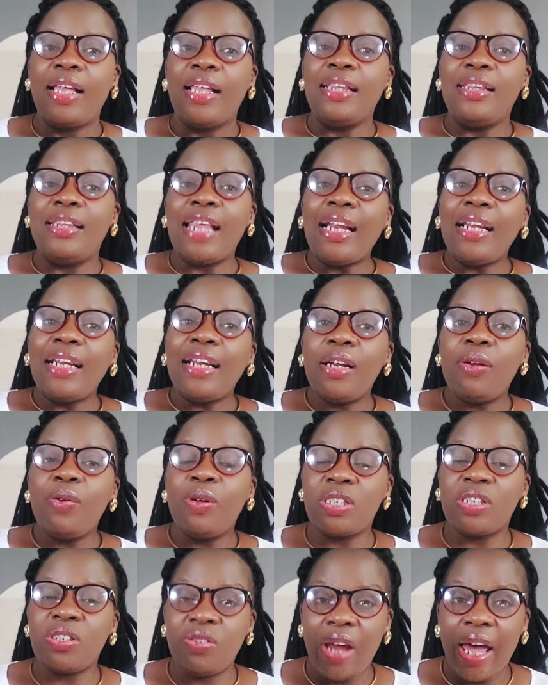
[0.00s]
That lady
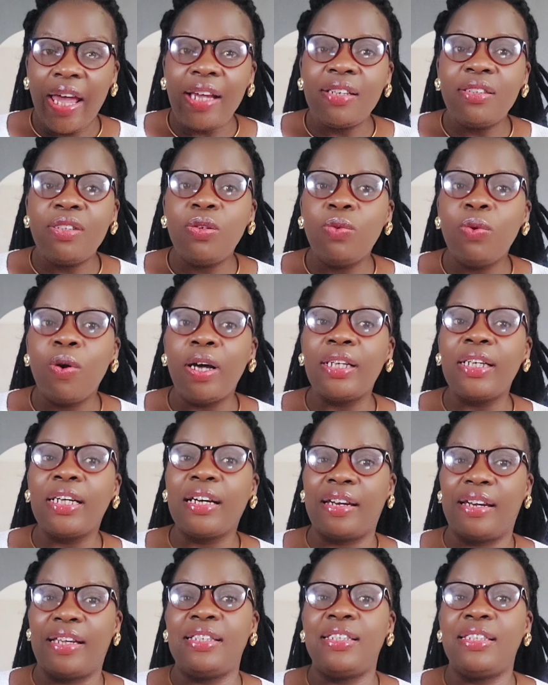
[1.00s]
was trying to warn
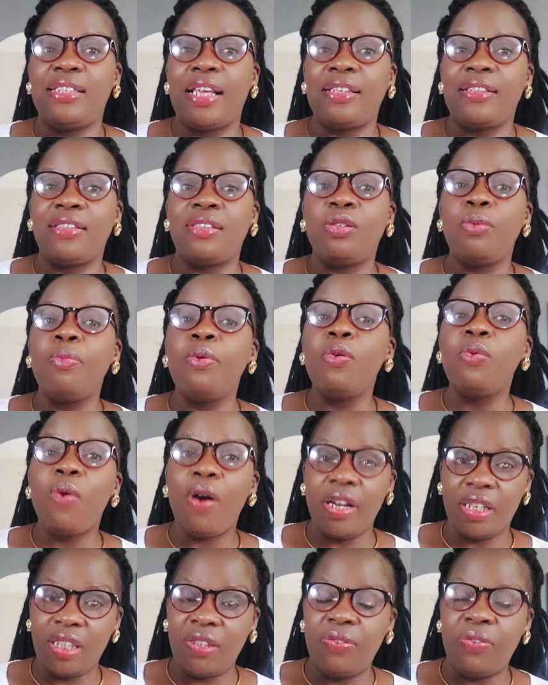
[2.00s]
Christians to be
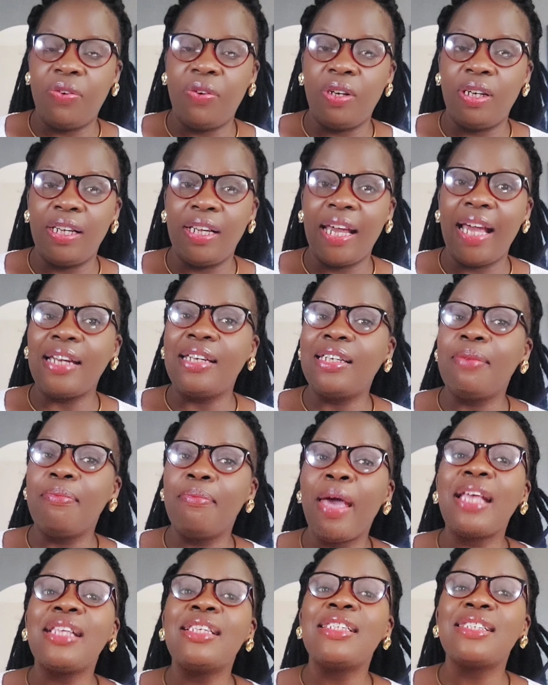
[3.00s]
watchful and
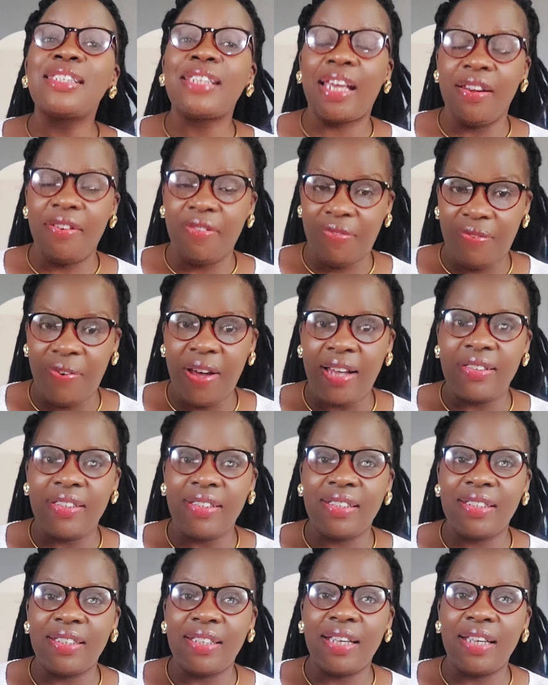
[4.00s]
remain steadfast